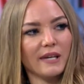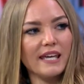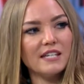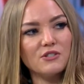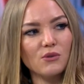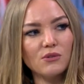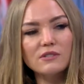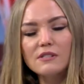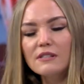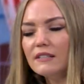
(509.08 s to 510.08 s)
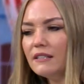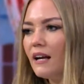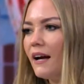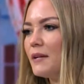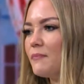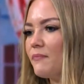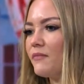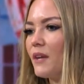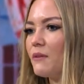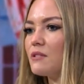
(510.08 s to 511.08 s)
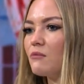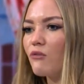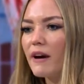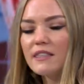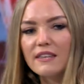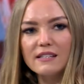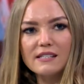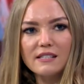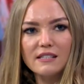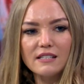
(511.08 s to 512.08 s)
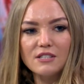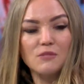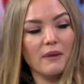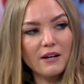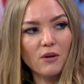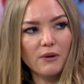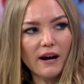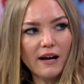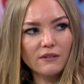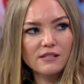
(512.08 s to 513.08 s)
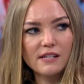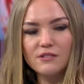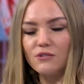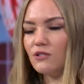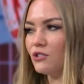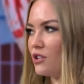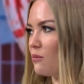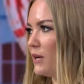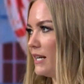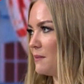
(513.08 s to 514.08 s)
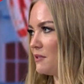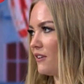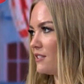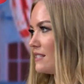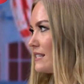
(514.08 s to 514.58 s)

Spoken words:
it indoors. There were some great things at the Dubai Opera House. I saw the John Williams versus